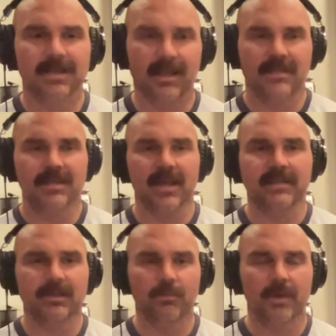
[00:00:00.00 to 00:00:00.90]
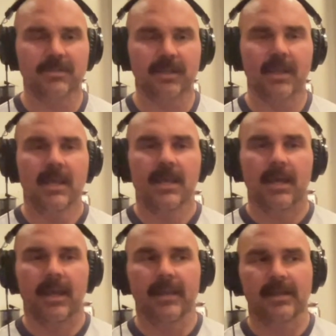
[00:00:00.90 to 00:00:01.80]
take tag team wrestling
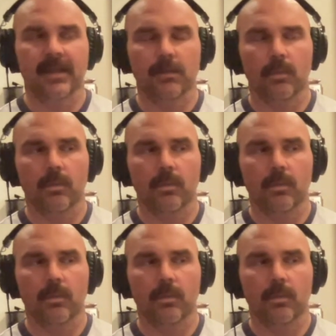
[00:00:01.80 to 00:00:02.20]
and